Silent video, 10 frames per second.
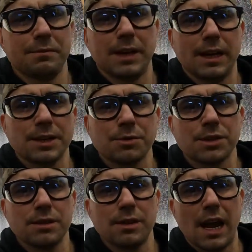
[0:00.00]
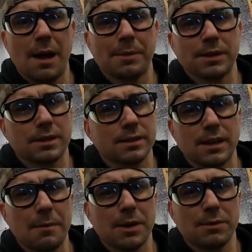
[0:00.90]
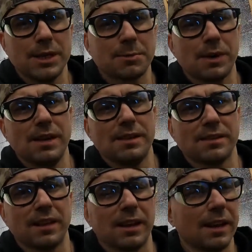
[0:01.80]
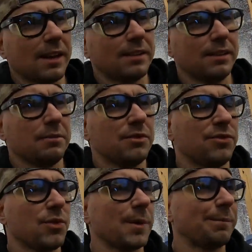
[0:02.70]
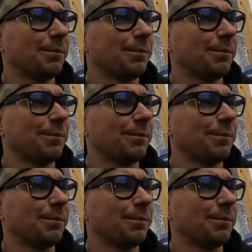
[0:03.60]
I guess we'll see what happens, because I'm going to respray this thing, like I said before.